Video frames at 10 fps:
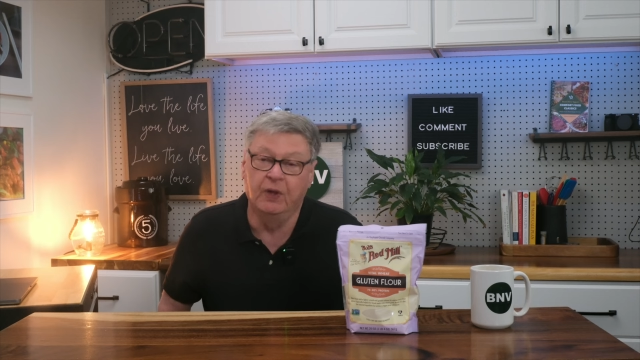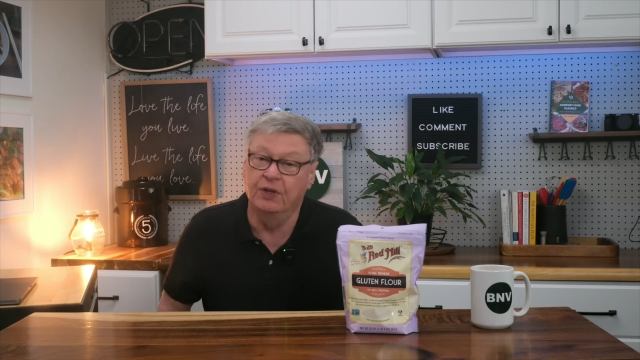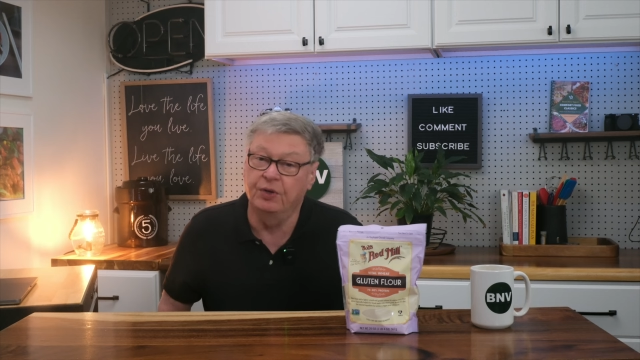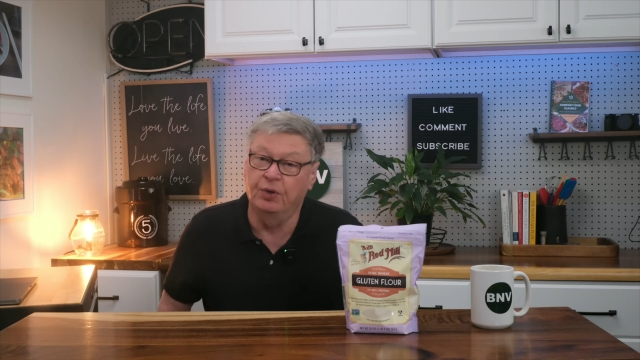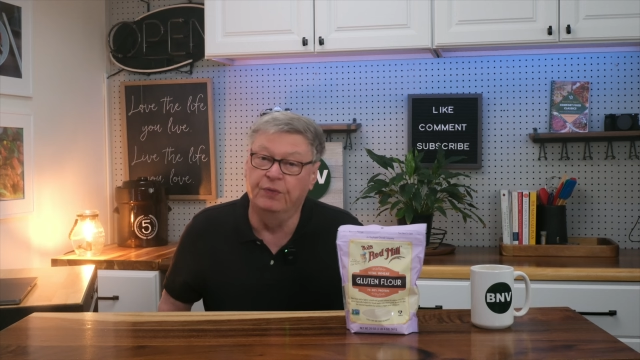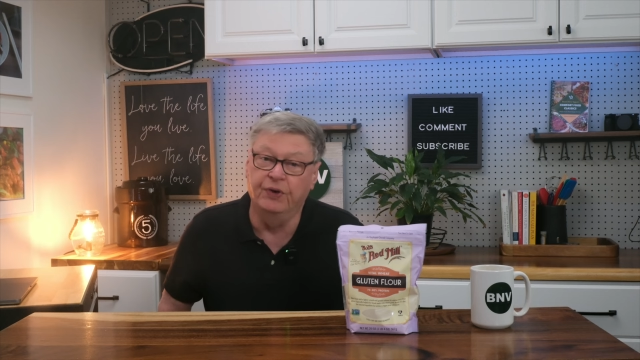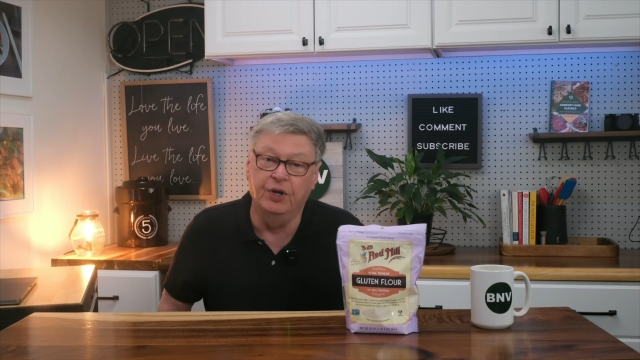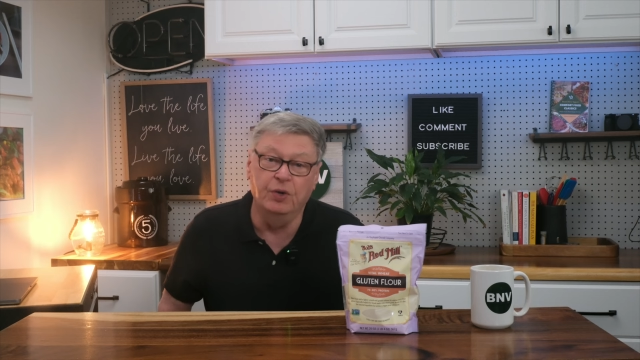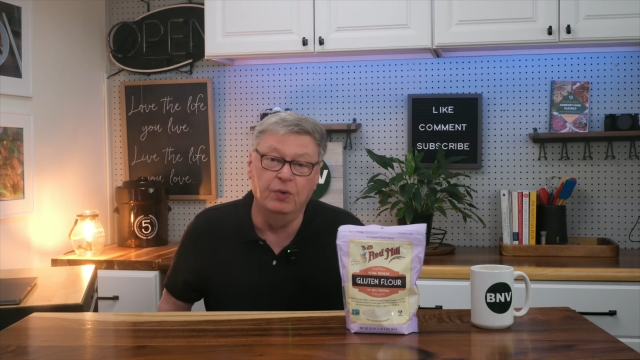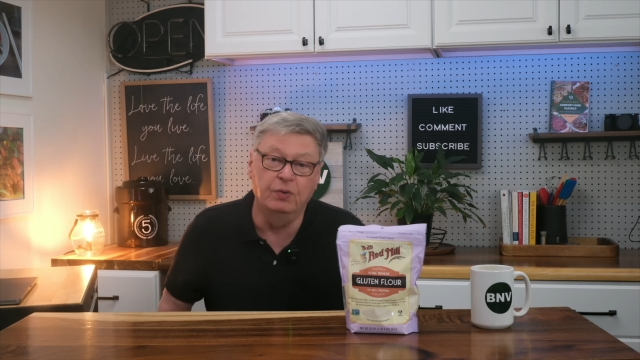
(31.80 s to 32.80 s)
It's good for
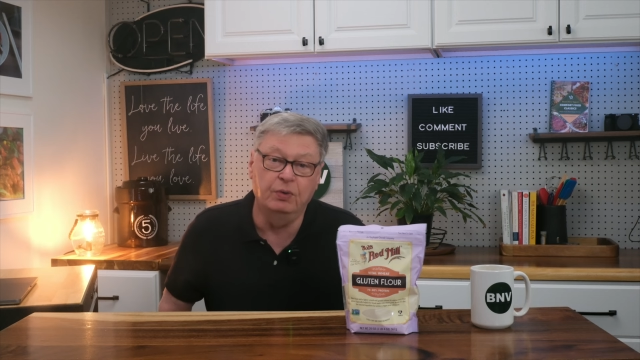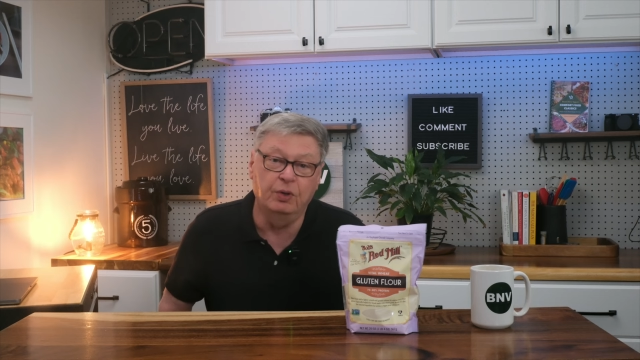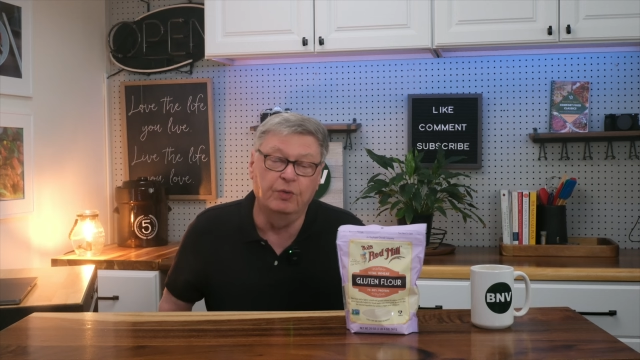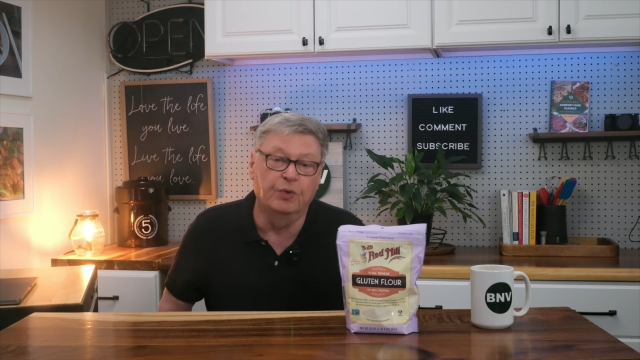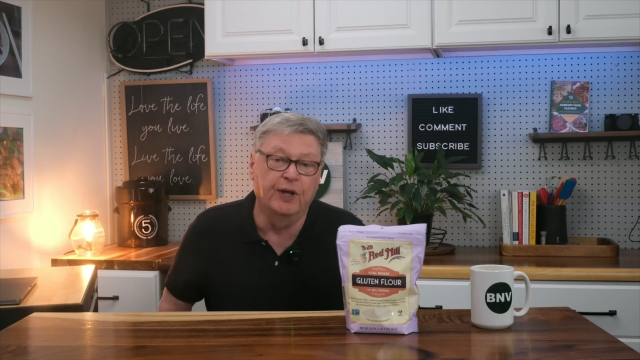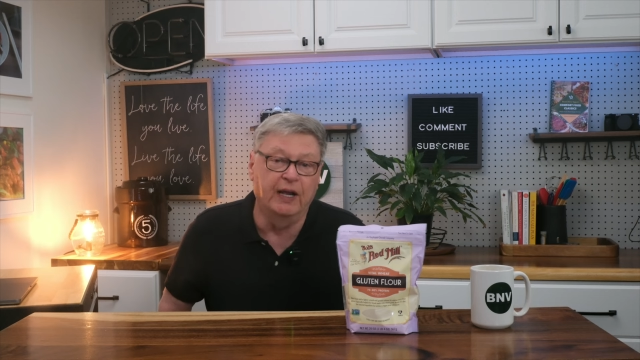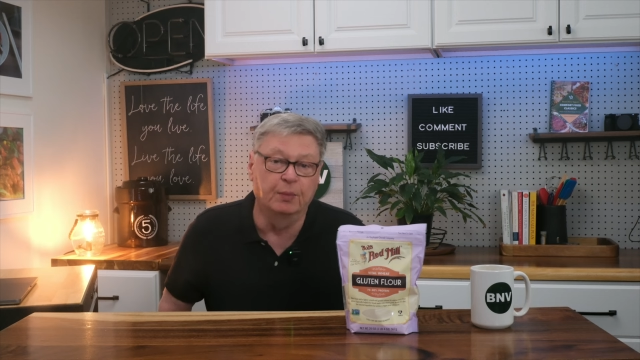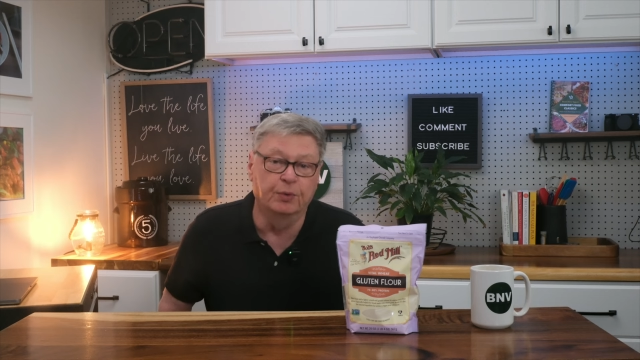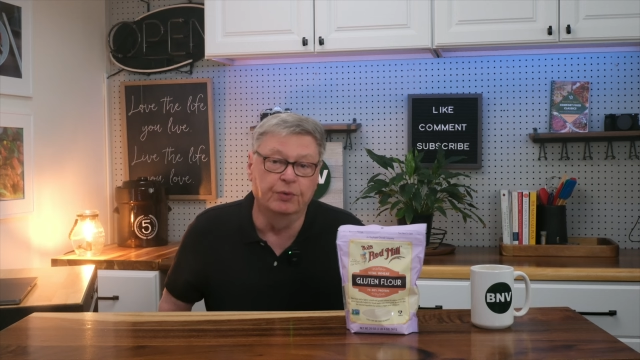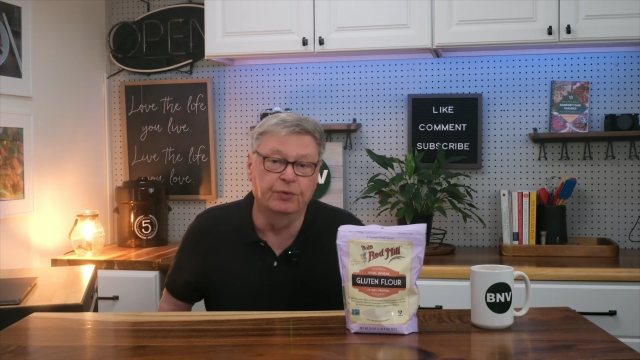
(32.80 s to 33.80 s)
you, good for the
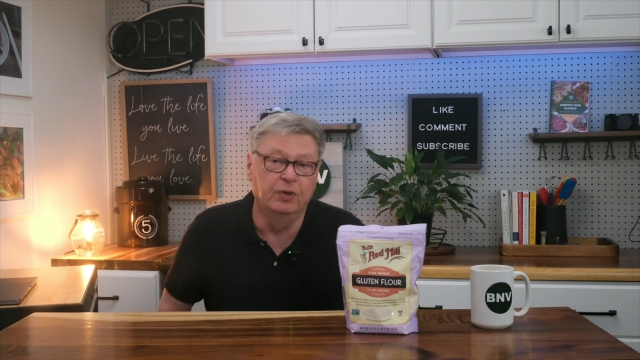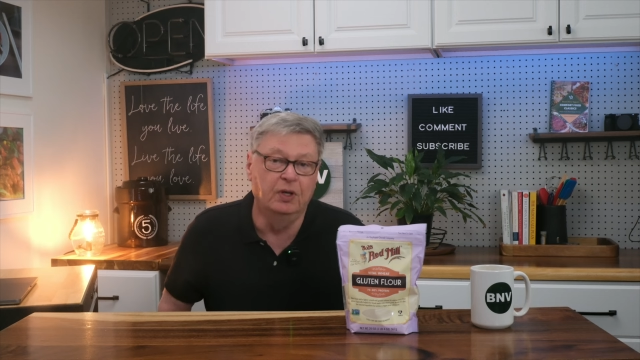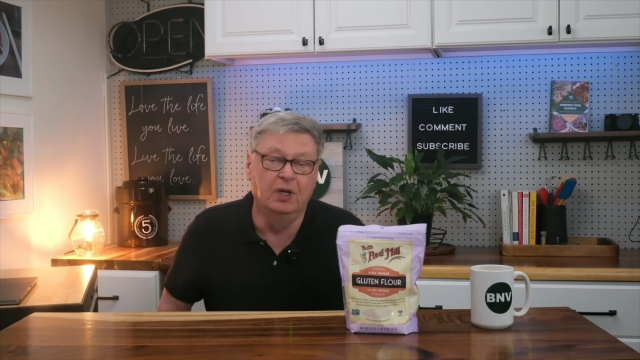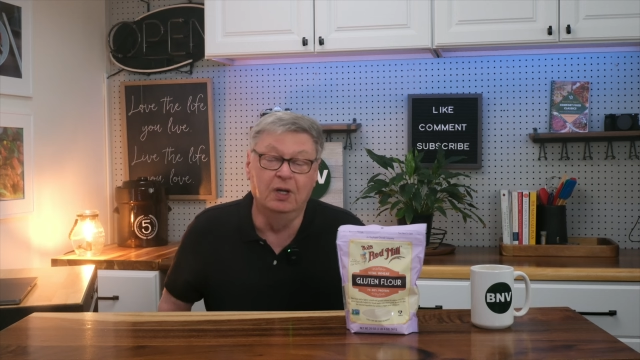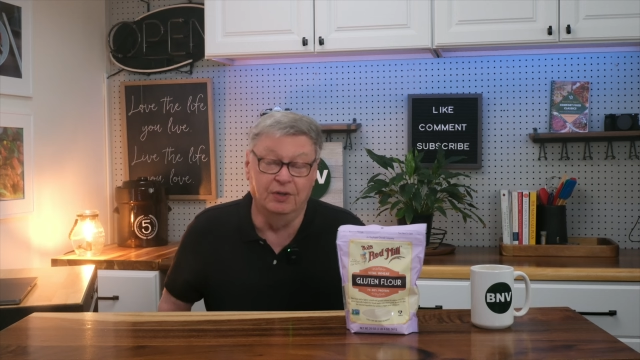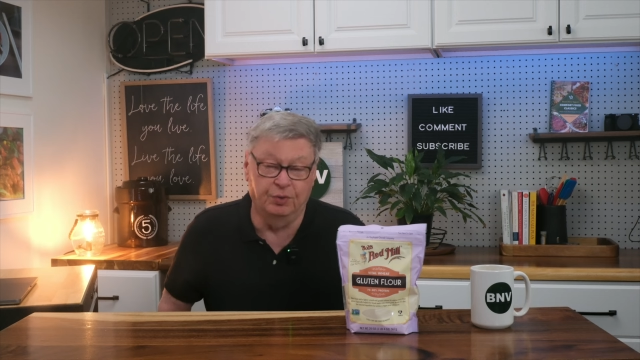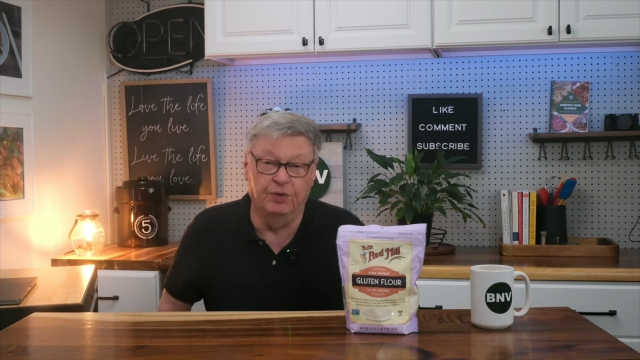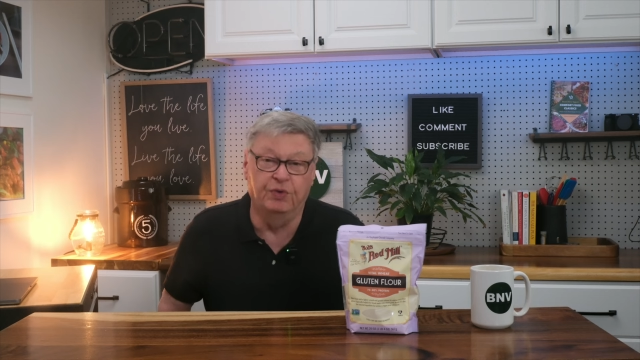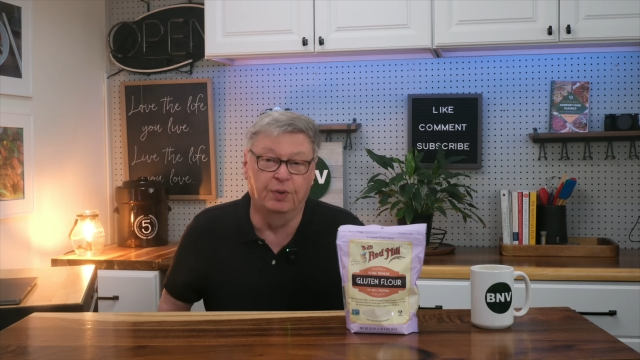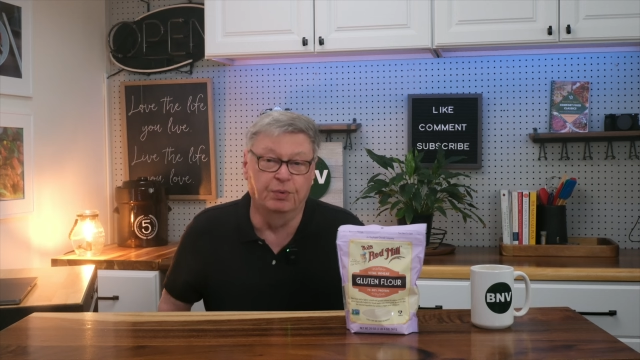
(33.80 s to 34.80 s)
animals, it's
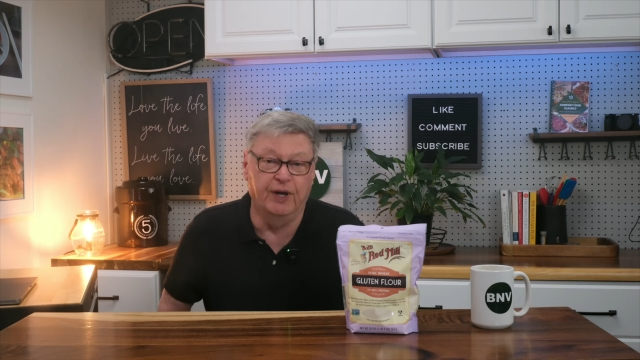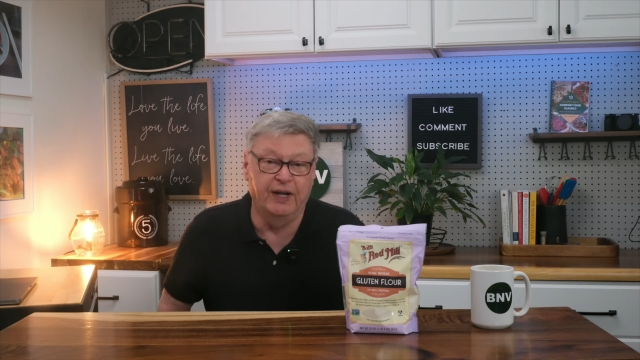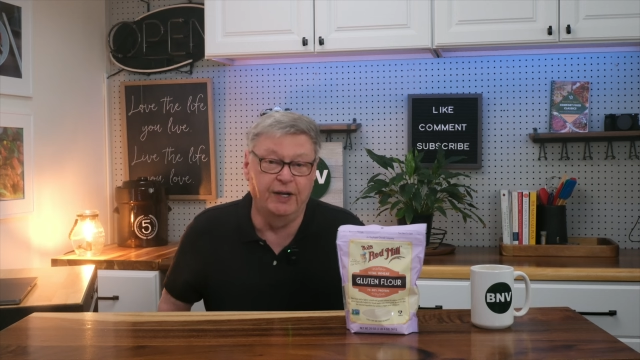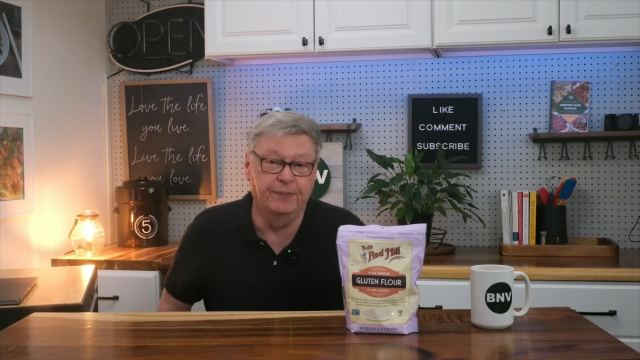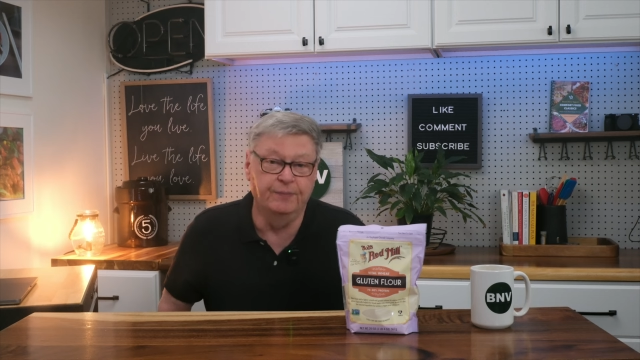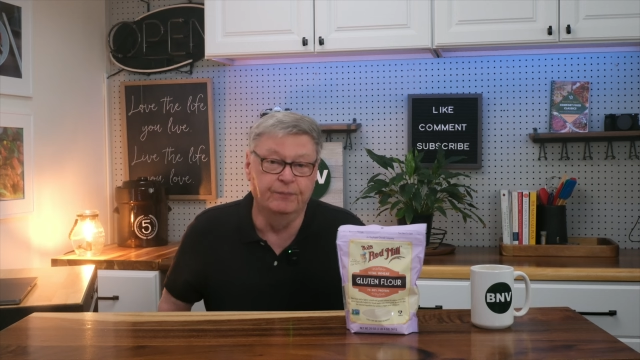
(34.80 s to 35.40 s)
good for the planet.